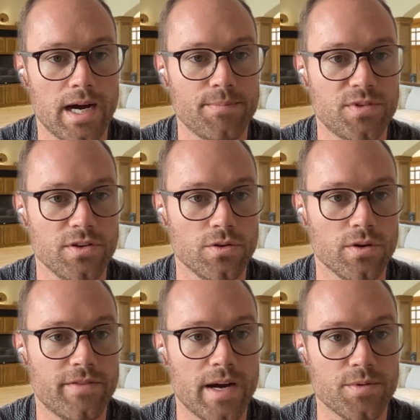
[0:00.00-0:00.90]
up
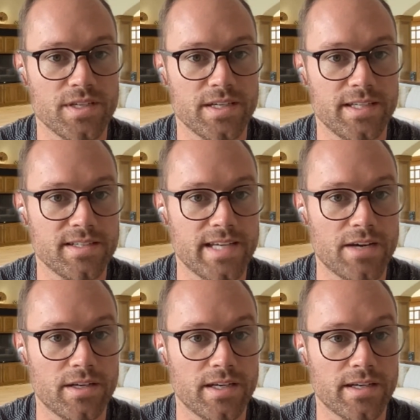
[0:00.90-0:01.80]
to a 5%
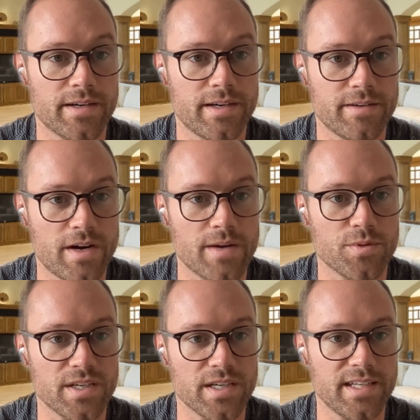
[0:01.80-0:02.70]
discount and
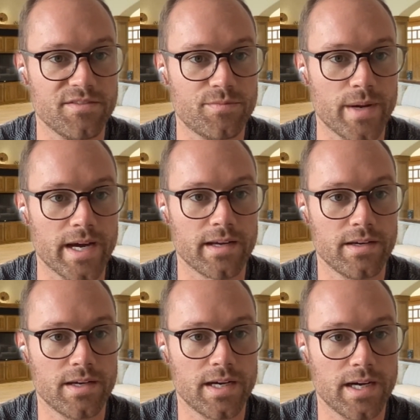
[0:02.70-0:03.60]
a 5% give
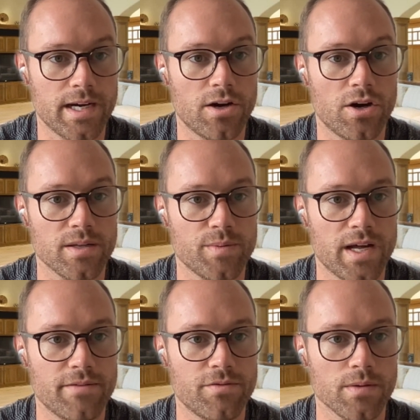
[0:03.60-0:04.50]
back
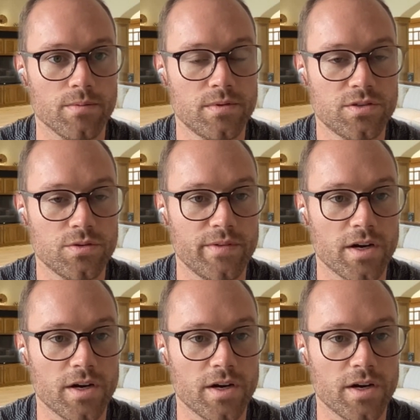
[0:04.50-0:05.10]
on the platform.